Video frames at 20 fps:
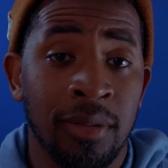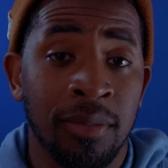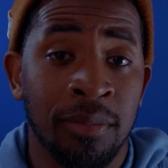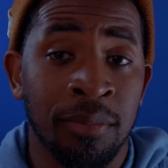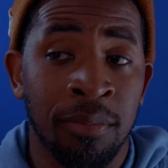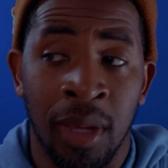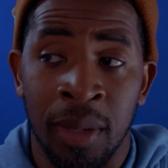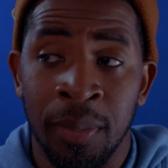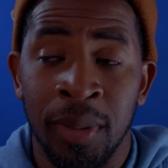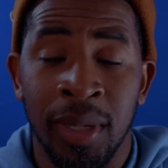
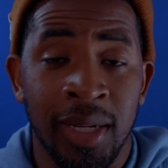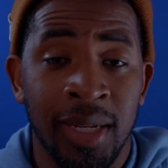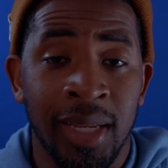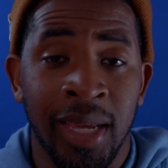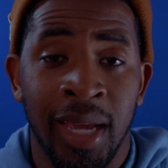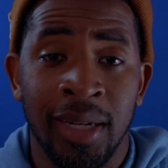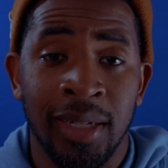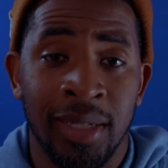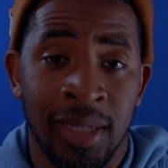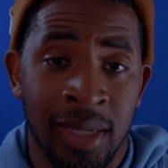Maybe
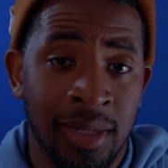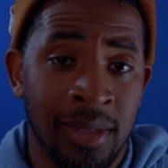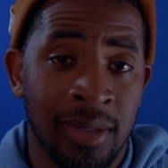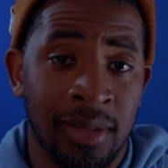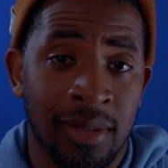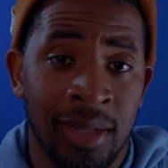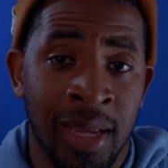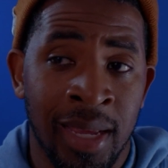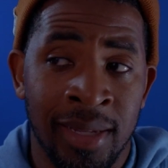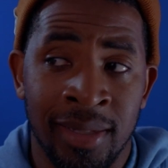Indiana
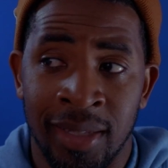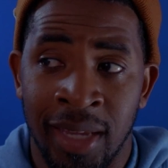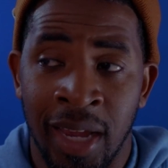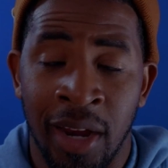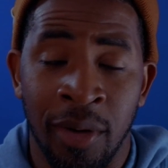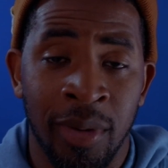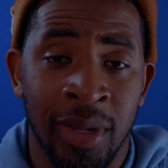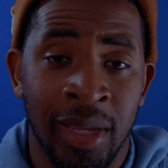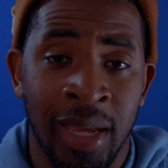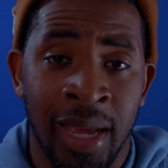is as
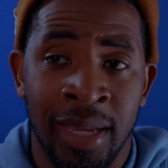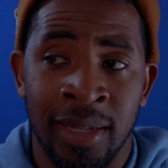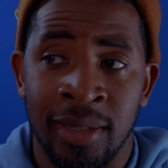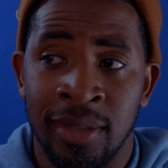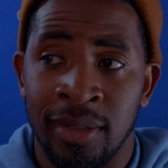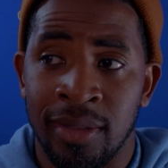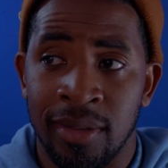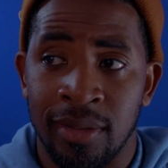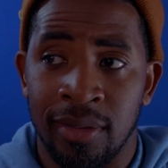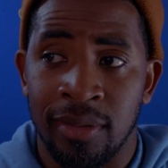scary
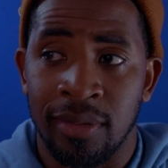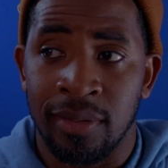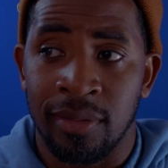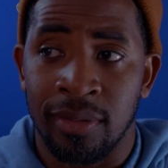as